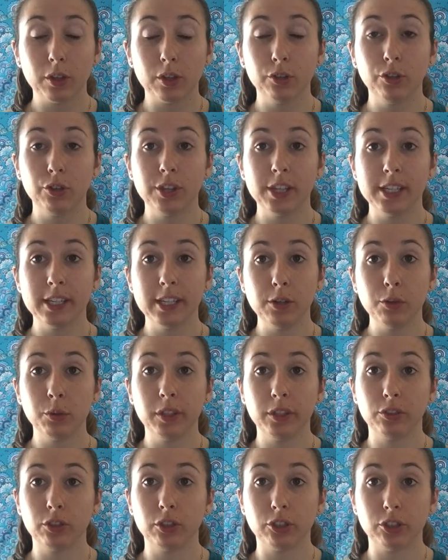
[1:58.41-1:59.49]
So they did a
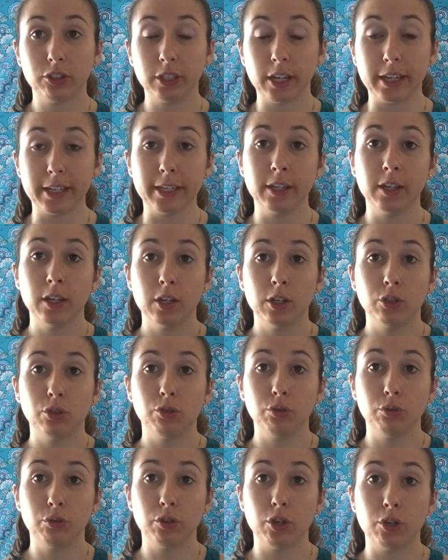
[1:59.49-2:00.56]
research study
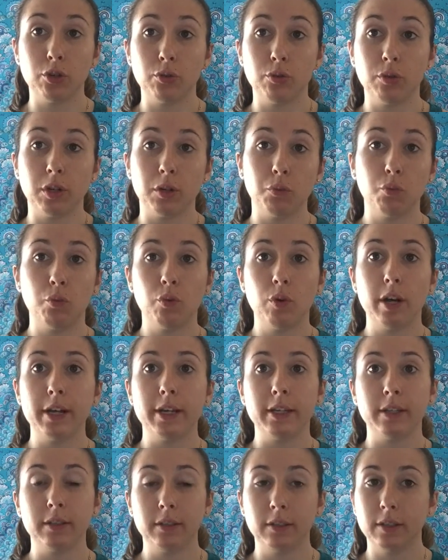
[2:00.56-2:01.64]
to know
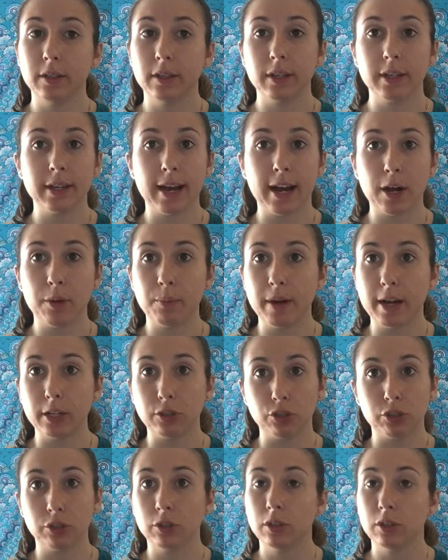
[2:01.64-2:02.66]
what and how much